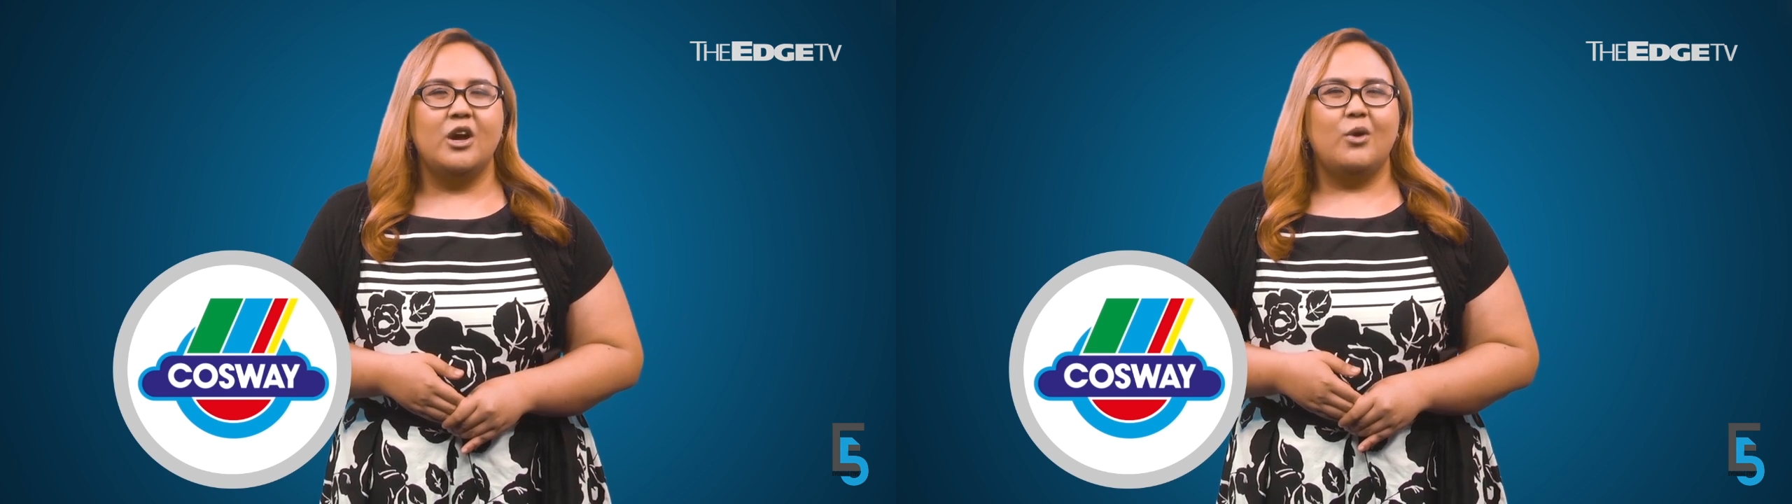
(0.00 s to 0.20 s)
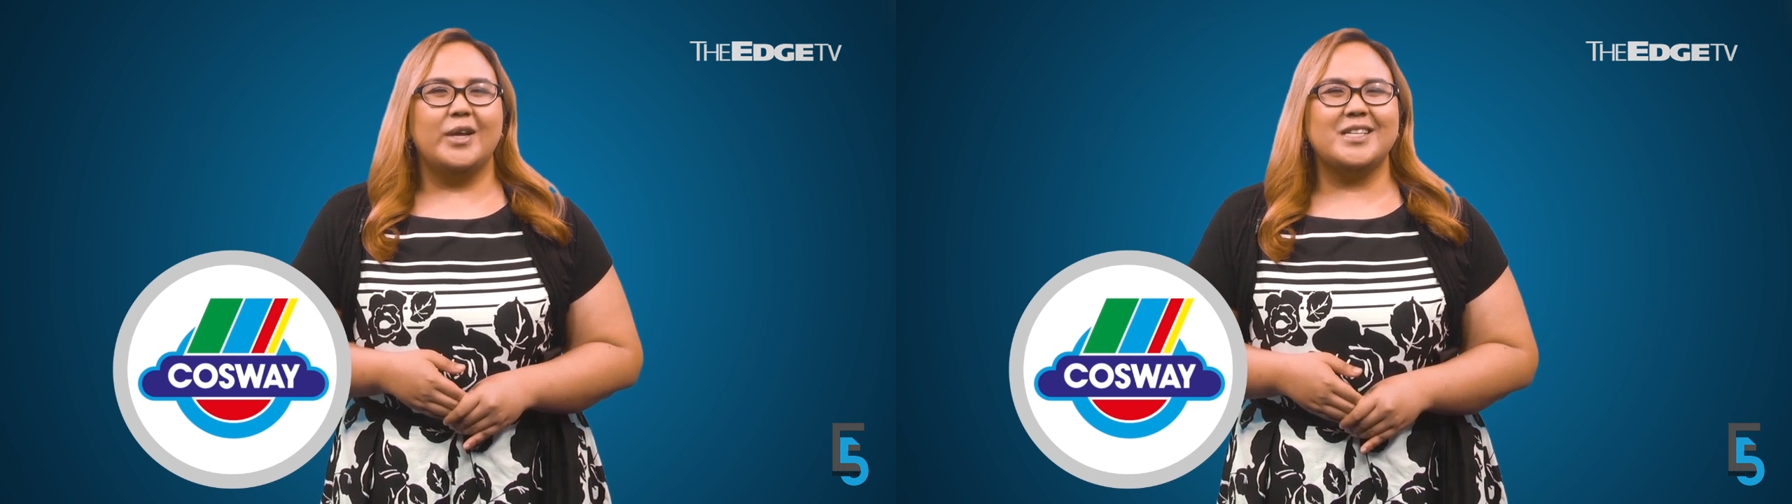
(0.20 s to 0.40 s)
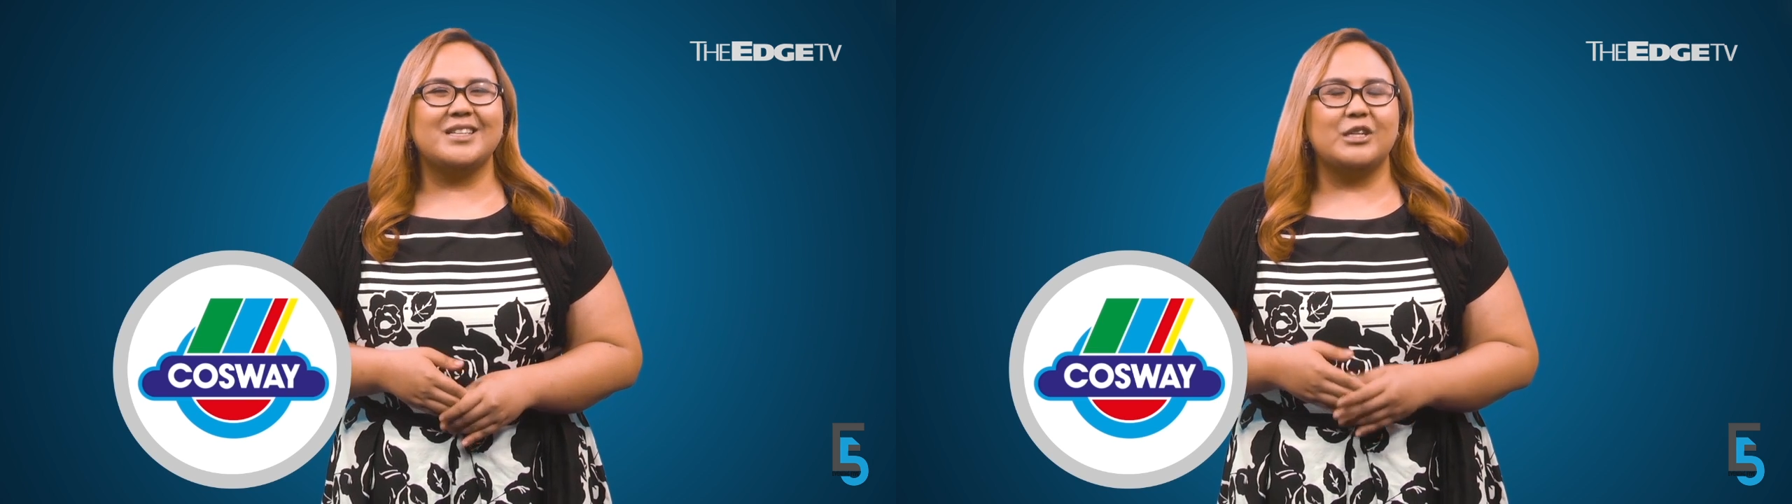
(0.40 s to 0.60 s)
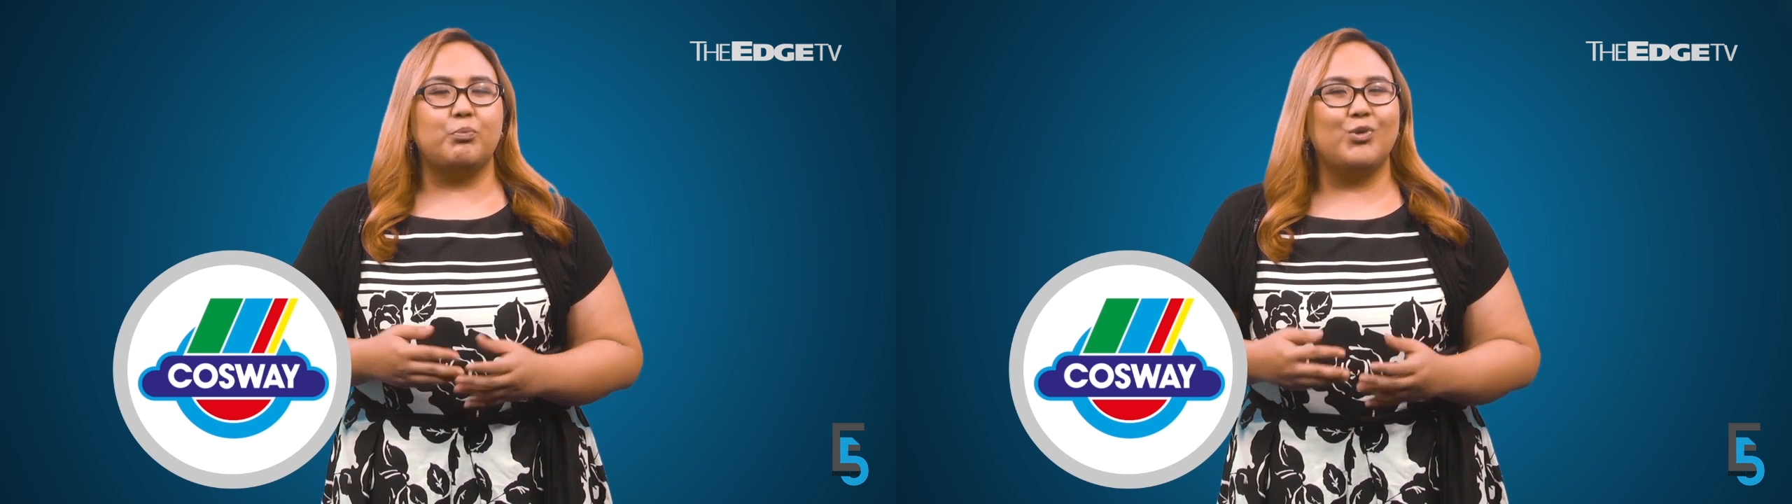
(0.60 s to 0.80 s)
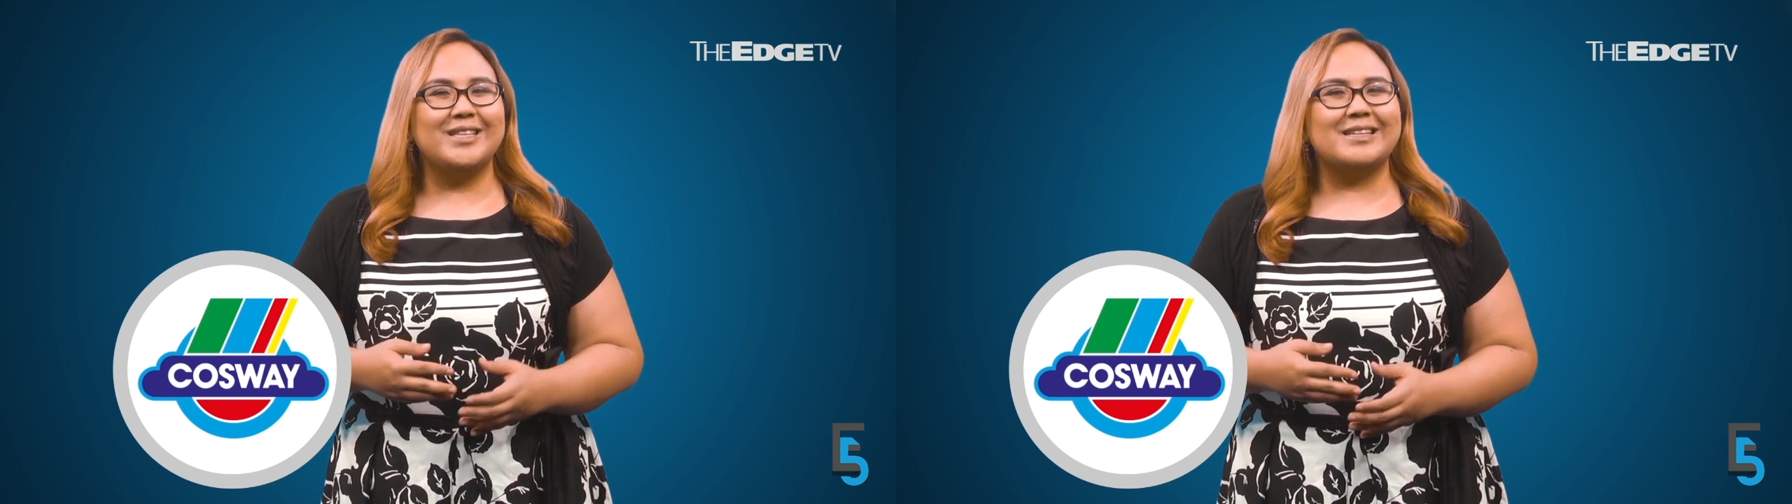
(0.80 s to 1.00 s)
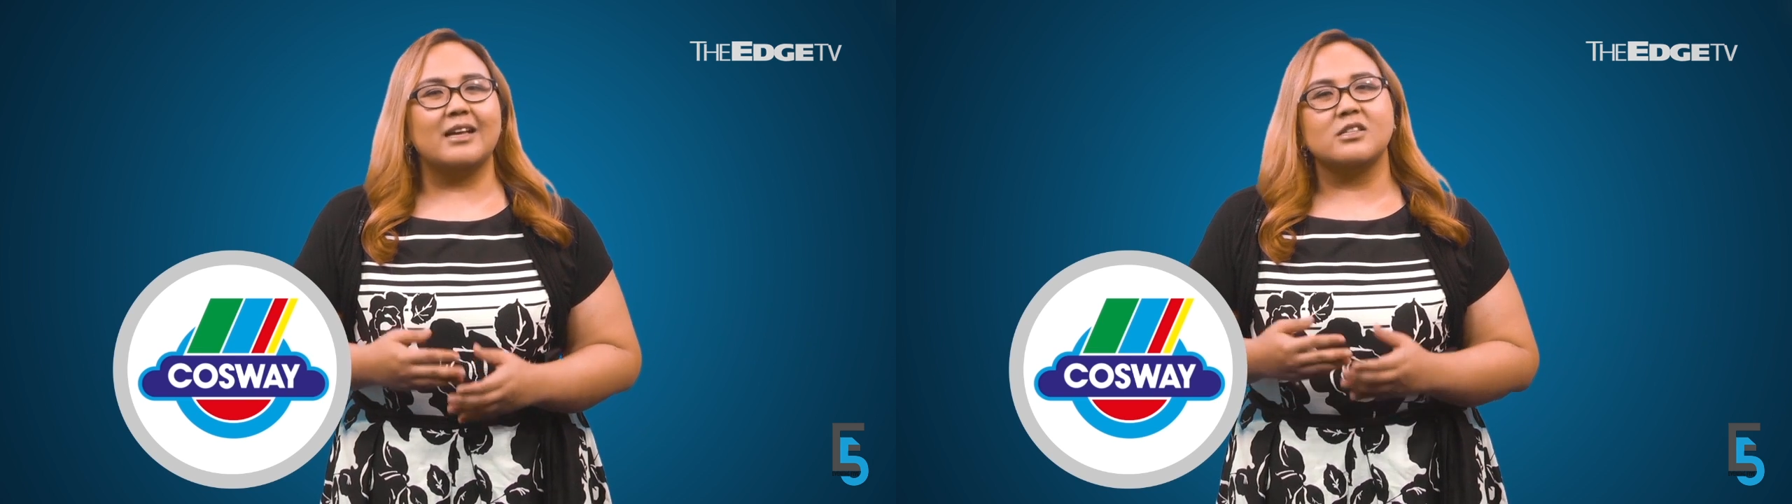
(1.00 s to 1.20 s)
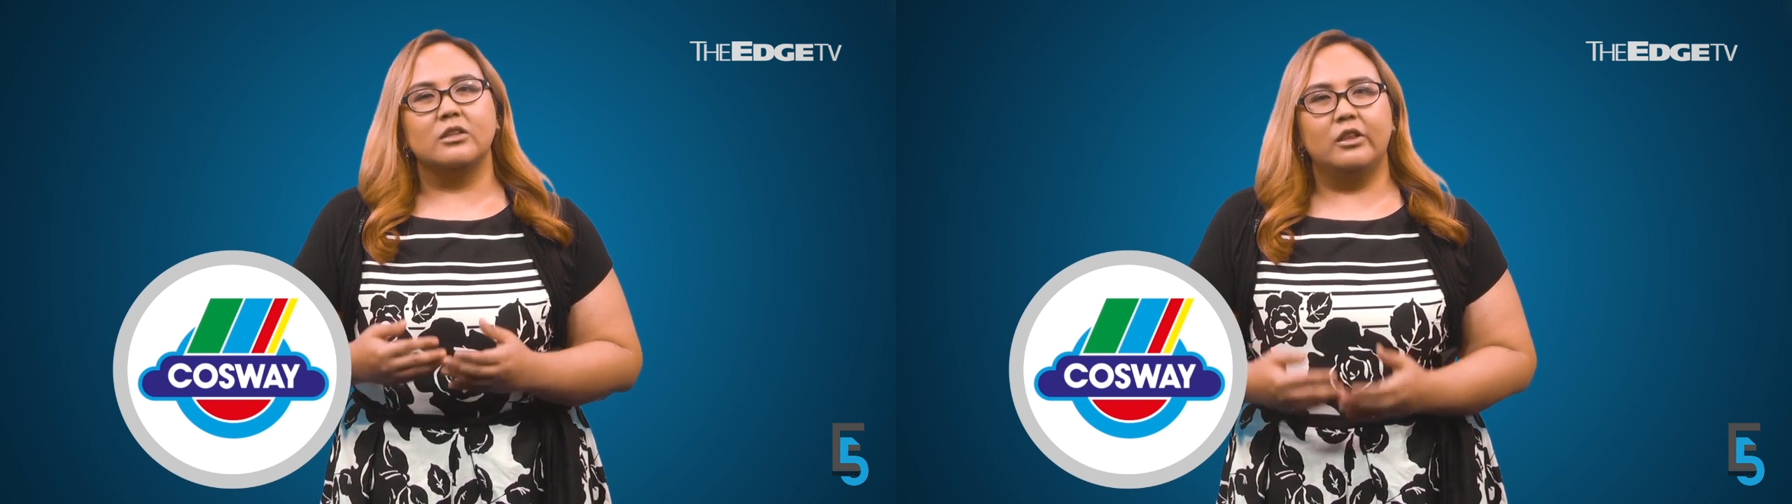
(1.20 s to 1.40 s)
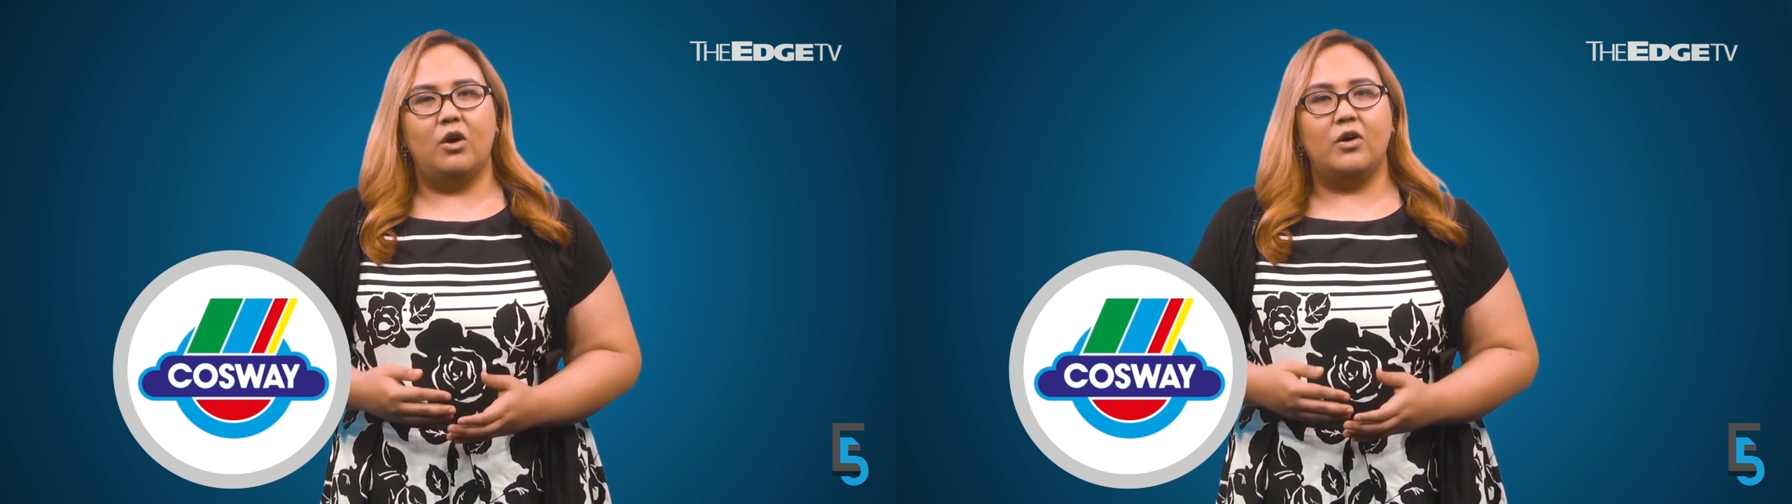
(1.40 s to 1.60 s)
registered a pre-tax
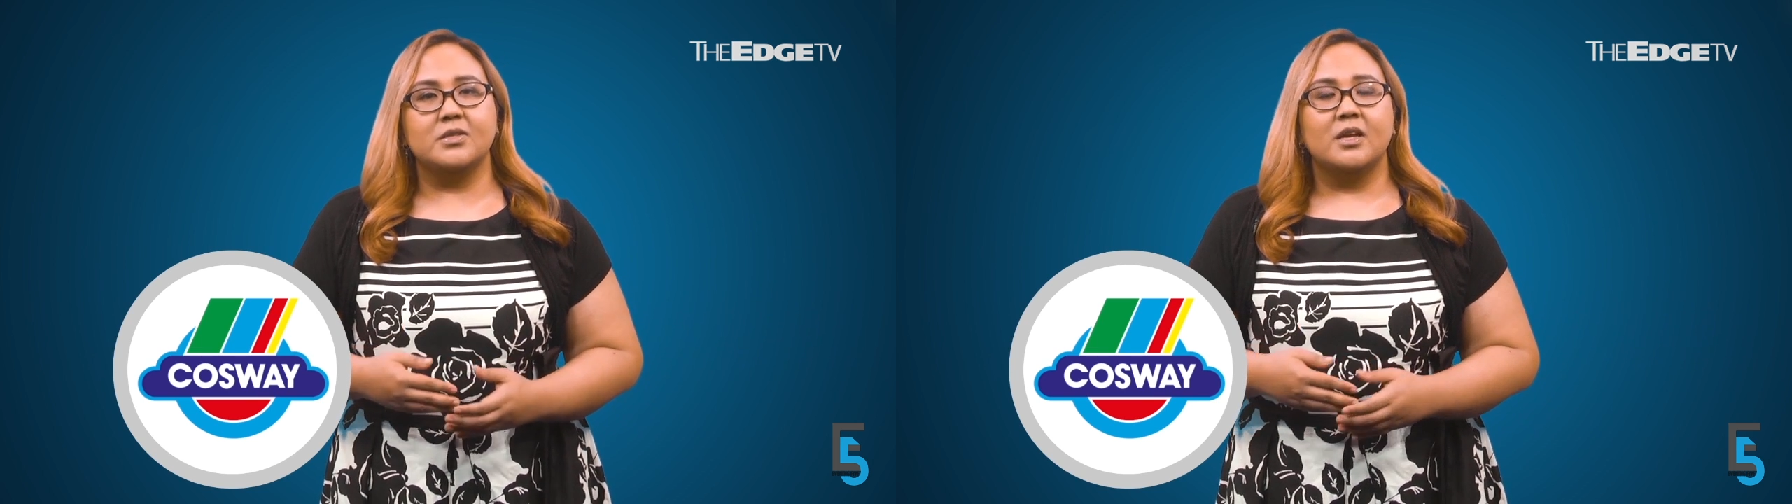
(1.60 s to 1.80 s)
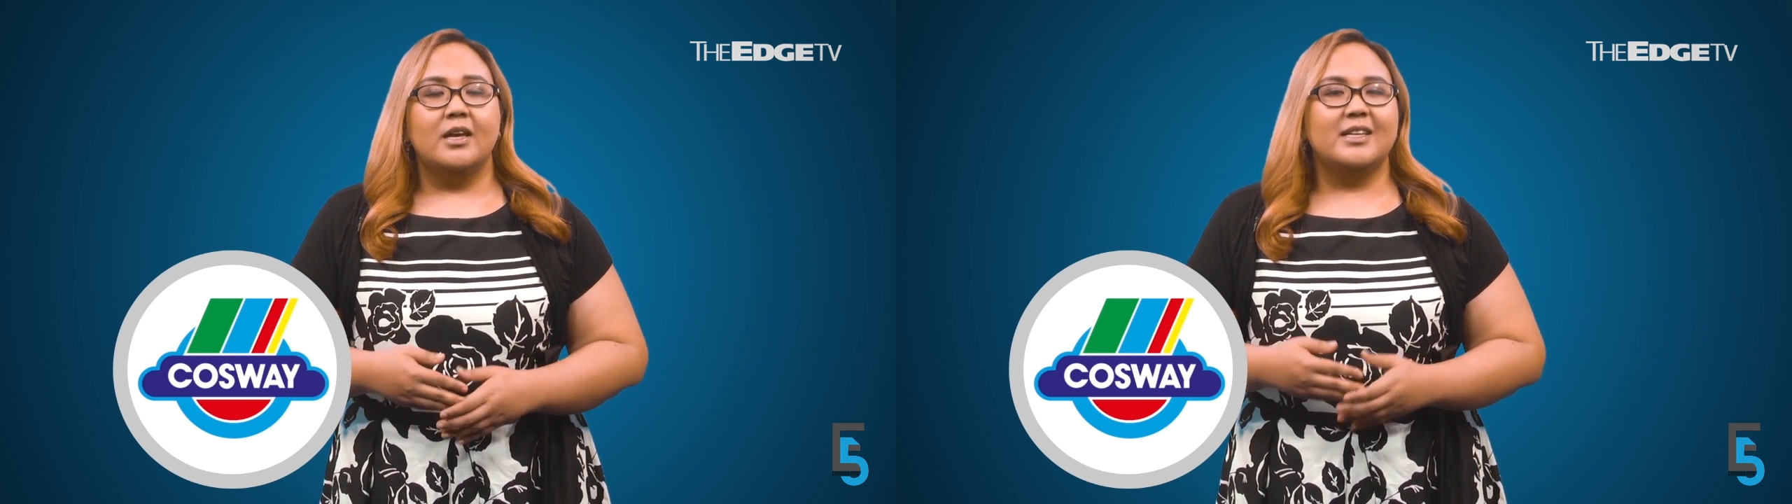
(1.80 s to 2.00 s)
loss